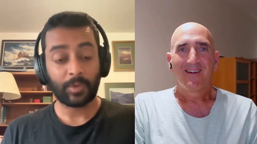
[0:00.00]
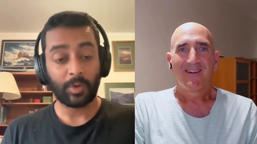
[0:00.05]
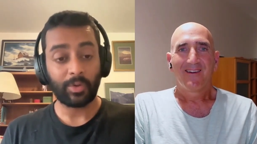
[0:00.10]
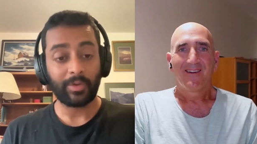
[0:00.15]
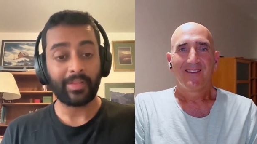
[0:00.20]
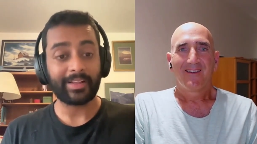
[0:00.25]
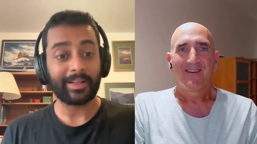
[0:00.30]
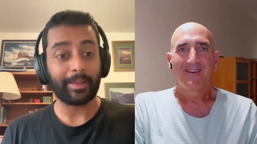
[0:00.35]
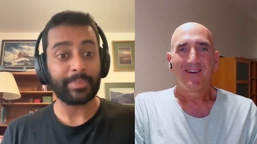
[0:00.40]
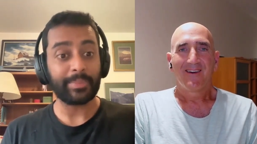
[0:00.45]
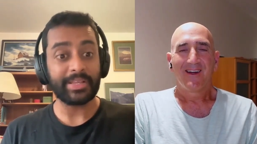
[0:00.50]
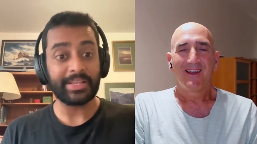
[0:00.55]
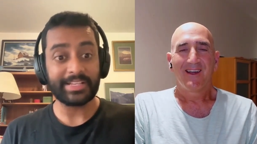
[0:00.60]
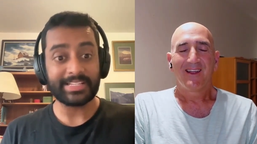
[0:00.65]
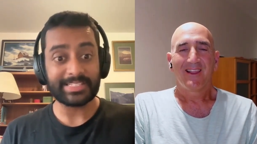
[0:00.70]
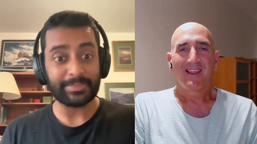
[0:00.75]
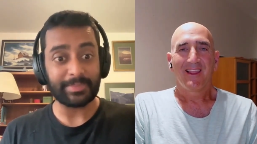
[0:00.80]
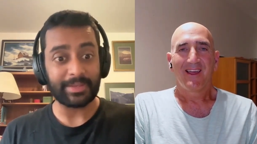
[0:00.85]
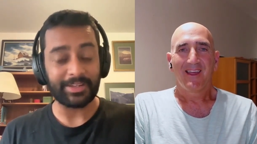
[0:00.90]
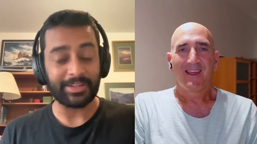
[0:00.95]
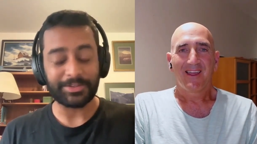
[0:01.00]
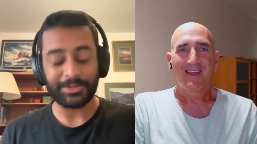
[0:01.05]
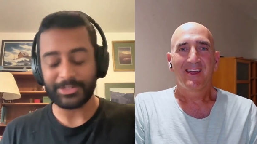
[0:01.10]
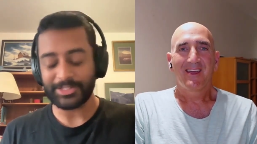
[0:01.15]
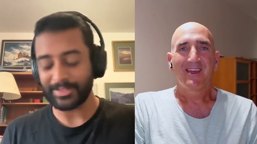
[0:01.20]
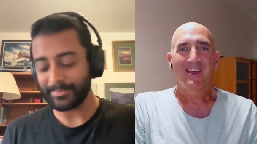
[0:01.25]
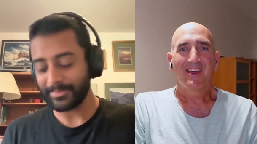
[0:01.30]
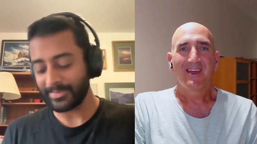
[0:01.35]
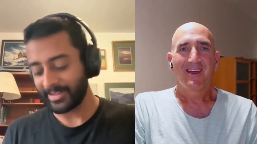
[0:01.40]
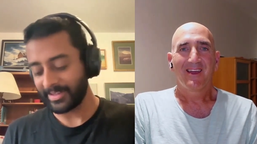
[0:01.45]
Speaker 1: Or right? like appeasement like,
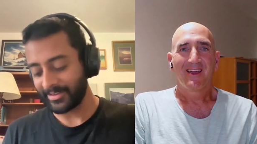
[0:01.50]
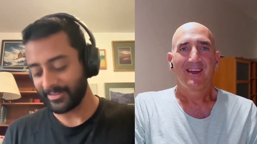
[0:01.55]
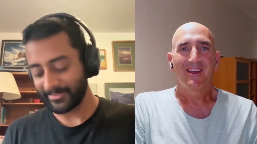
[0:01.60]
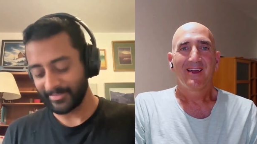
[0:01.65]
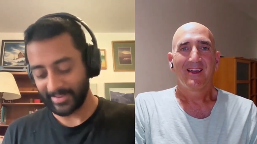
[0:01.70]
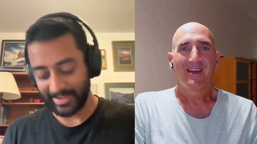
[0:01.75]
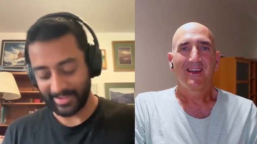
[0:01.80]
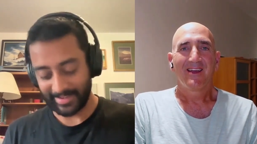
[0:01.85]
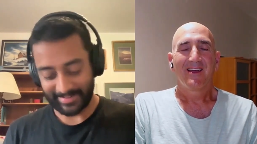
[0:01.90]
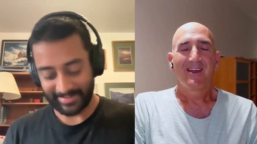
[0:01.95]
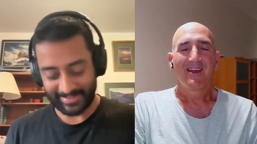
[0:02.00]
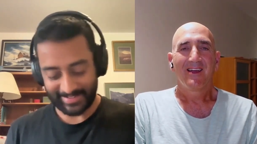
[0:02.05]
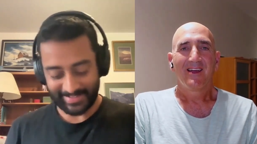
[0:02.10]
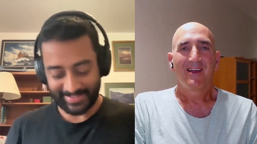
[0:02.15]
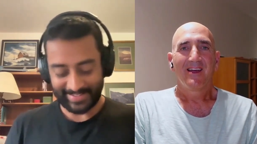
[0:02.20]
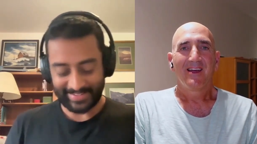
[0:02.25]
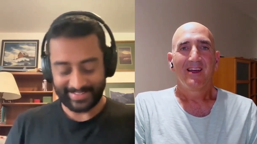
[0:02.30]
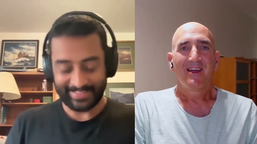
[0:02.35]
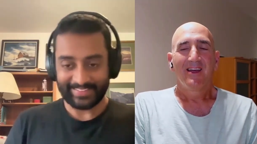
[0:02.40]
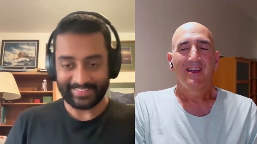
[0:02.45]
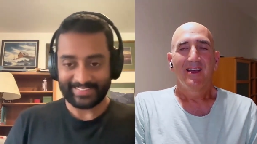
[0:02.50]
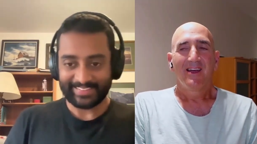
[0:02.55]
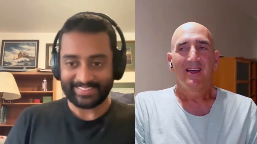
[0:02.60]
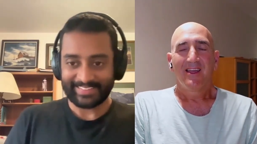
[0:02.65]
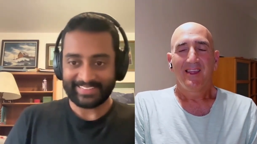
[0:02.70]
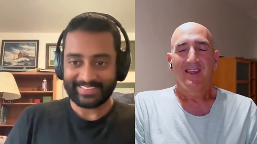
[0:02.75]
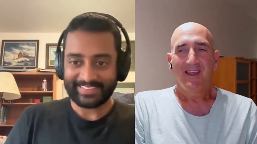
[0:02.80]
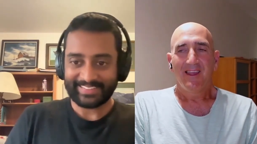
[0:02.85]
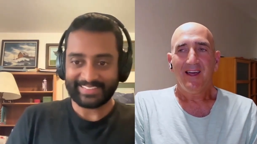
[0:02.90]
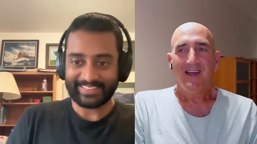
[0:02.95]
or something, right?
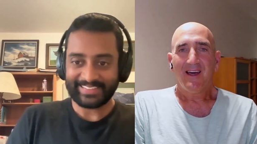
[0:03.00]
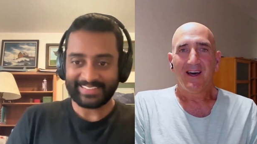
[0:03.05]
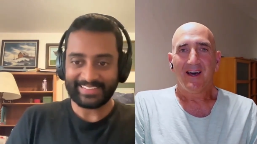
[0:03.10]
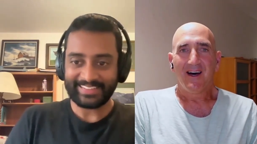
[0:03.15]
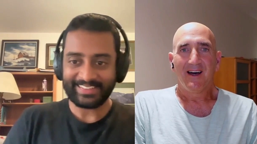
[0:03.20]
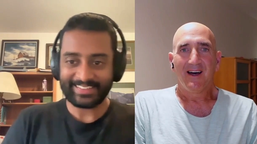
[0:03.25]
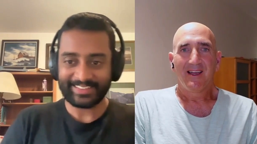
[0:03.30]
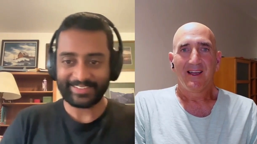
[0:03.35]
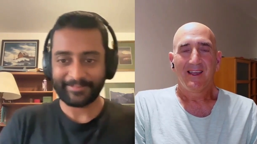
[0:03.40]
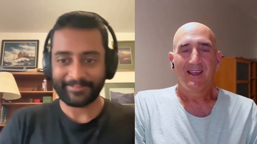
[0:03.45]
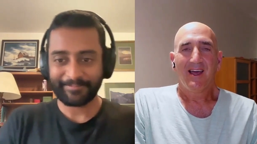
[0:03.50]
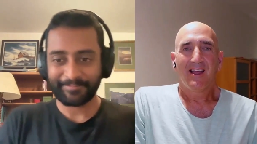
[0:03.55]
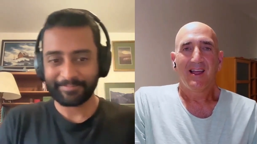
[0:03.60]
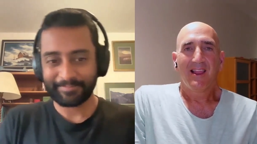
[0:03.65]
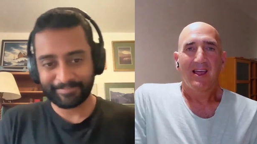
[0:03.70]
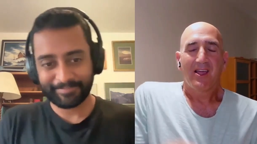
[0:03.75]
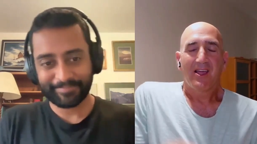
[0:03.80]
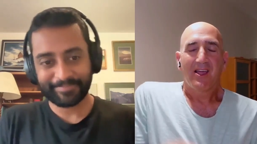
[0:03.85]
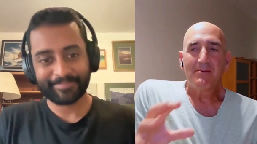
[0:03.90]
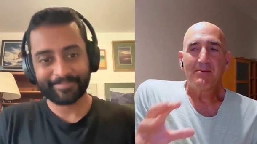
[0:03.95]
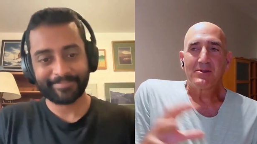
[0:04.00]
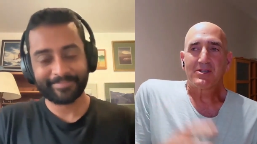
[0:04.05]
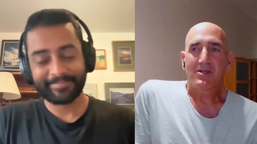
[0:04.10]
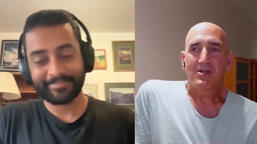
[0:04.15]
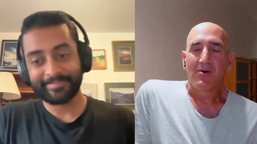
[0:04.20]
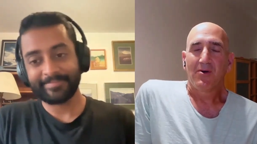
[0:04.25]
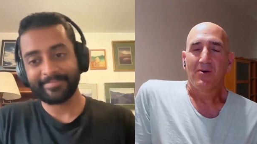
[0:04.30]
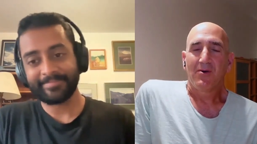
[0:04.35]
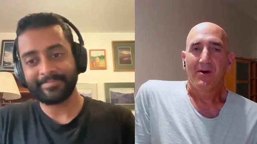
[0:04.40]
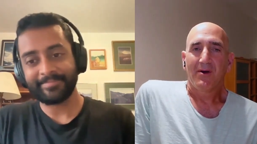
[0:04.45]
Speaker 2: Yeah, yeah. Like I'm so
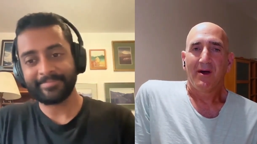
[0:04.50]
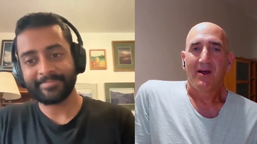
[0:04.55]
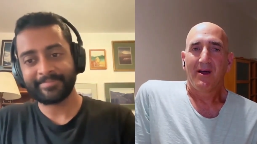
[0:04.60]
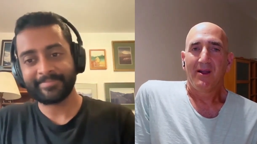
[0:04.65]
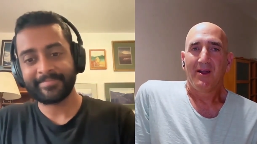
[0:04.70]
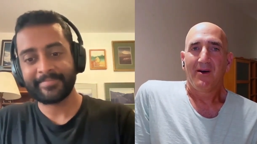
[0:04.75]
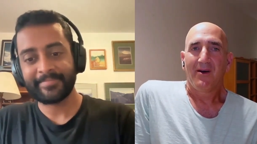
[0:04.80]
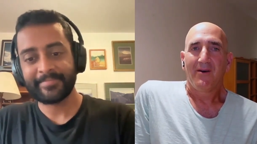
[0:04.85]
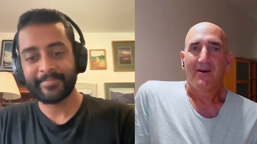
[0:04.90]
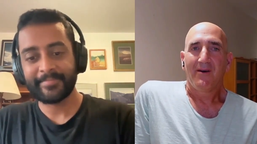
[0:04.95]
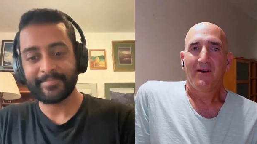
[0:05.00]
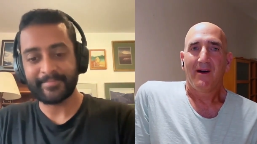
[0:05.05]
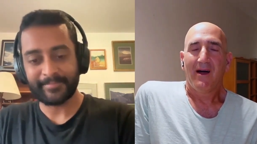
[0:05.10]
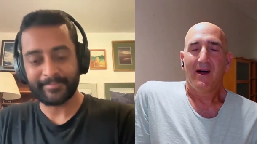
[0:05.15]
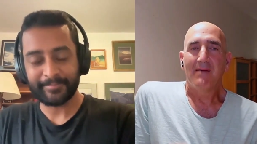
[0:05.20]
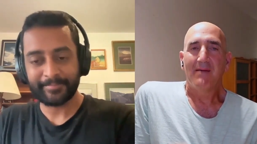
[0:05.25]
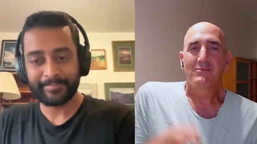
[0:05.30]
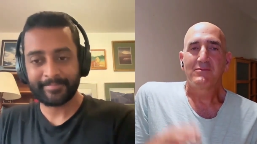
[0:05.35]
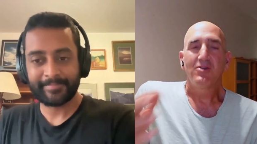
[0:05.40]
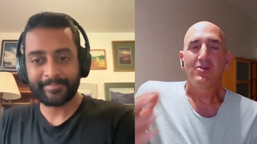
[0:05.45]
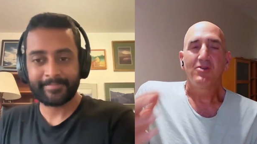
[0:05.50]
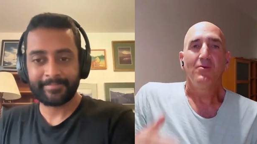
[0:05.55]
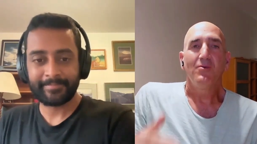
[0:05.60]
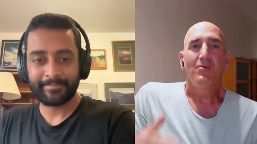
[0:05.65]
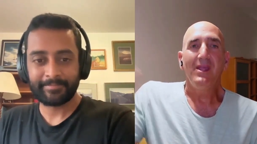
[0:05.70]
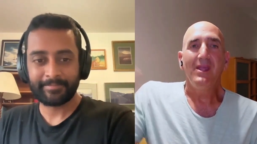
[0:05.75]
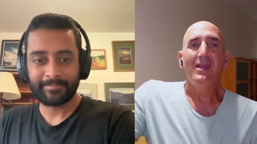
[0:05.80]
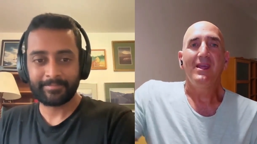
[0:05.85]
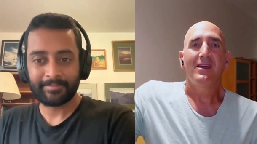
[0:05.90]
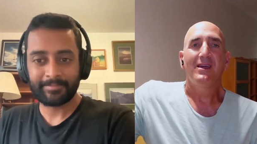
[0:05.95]
you know I'm too
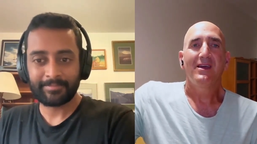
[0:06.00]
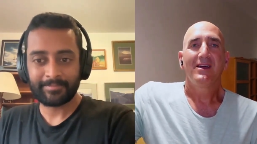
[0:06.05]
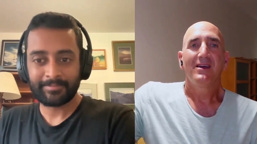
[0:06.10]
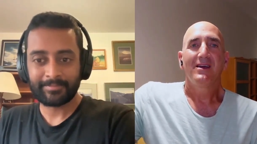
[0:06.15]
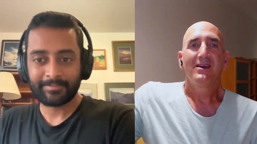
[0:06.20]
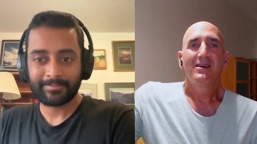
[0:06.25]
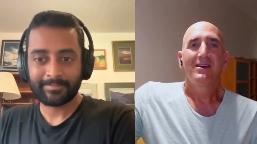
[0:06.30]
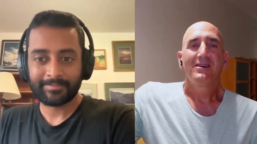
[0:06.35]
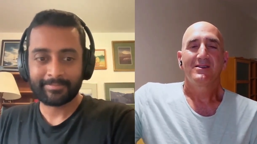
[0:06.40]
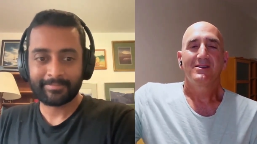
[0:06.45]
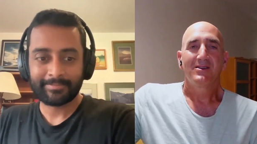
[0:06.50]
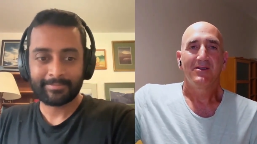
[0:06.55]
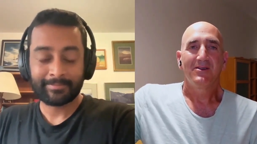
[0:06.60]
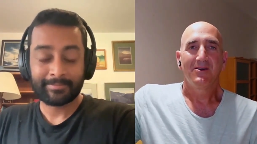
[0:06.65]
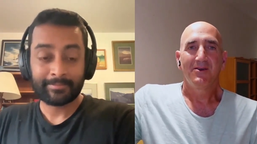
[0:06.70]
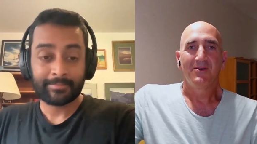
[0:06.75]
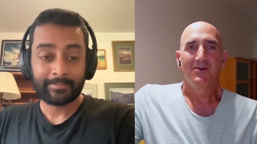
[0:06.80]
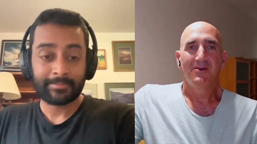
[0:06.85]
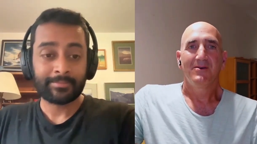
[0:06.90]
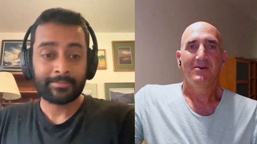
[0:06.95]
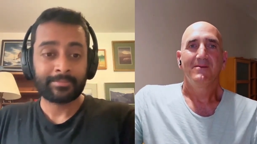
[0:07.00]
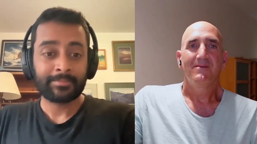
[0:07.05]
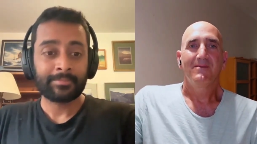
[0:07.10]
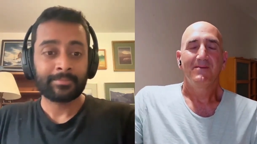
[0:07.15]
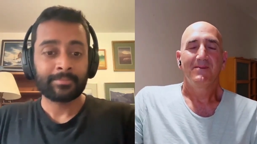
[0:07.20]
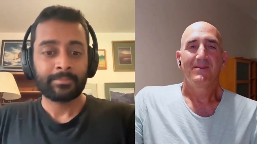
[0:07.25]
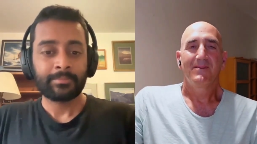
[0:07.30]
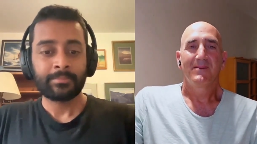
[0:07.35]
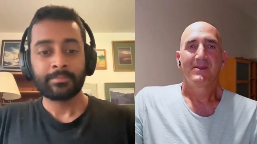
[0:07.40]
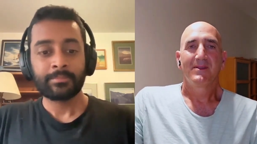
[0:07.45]
weak to
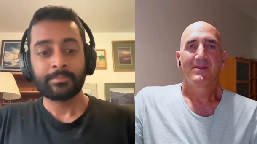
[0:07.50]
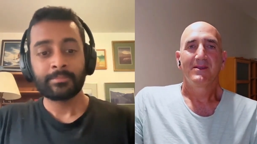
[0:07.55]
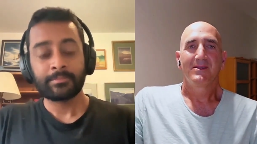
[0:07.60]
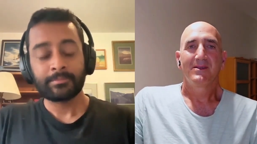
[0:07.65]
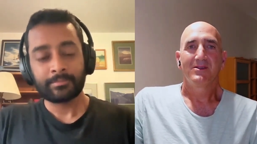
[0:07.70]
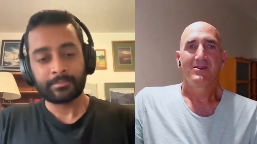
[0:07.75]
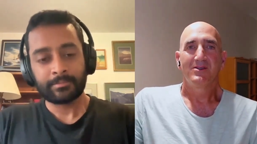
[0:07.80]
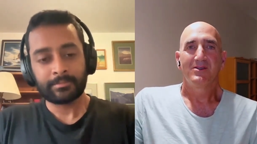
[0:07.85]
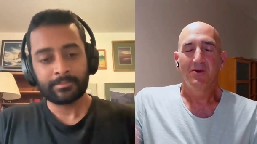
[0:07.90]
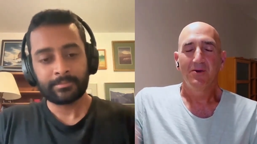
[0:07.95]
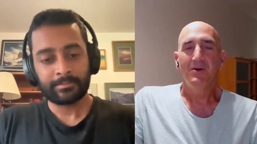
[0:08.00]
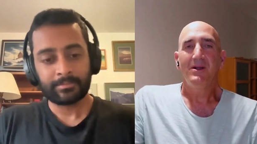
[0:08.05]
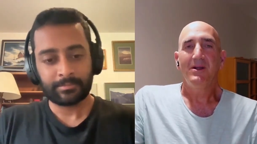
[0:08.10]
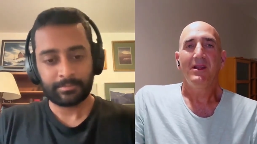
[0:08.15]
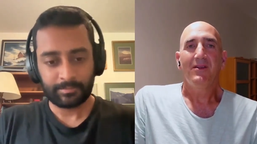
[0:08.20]
do anything